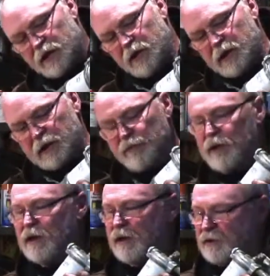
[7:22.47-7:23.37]
You can
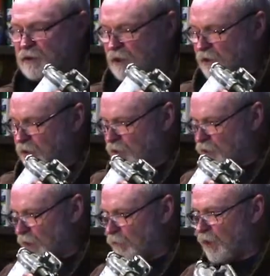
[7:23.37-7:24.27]
put, there's a
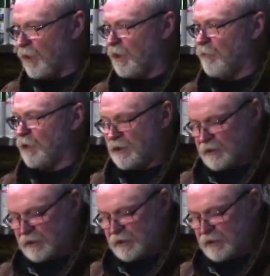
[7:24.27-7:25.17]
drain plug in it, but
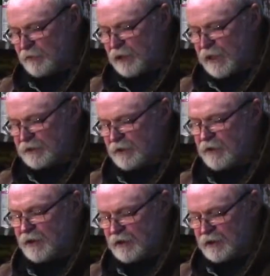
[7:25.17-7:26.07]
it's this silly plastic
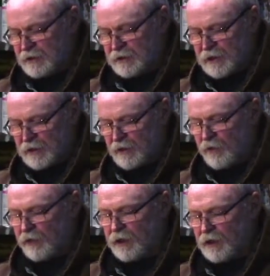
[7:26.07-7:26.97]
thing that's got an
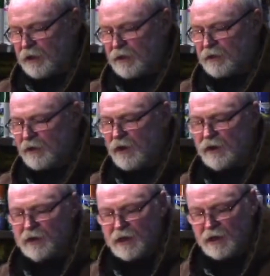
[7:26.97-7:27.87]
O-ring on it, and they're
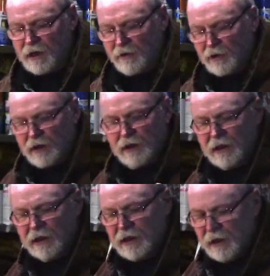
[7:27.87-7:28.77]
hard to get out or they
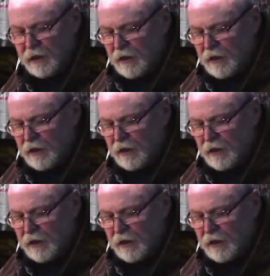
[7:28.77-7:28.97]
leak.